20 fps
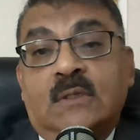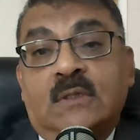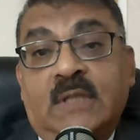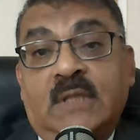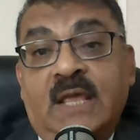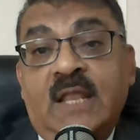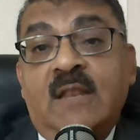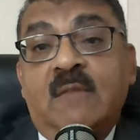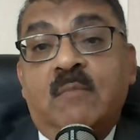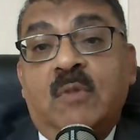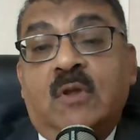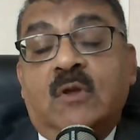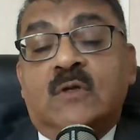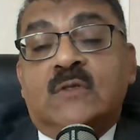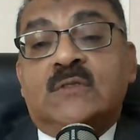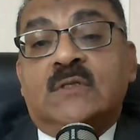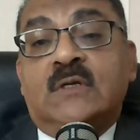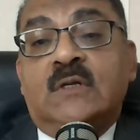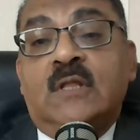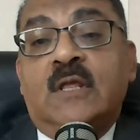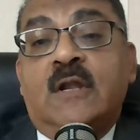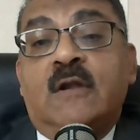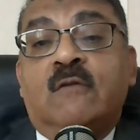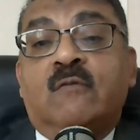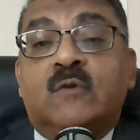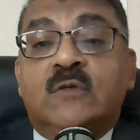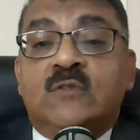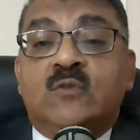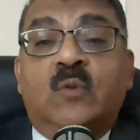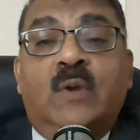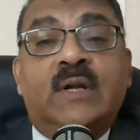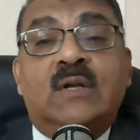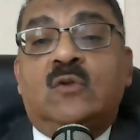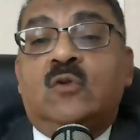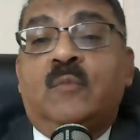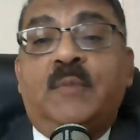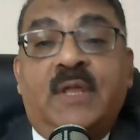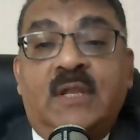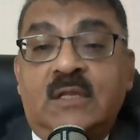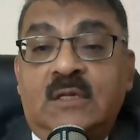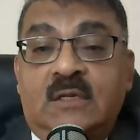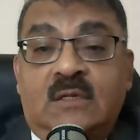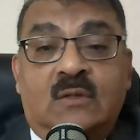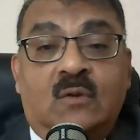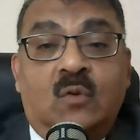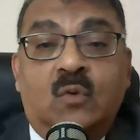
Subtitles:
Then, because earlier it was one to many,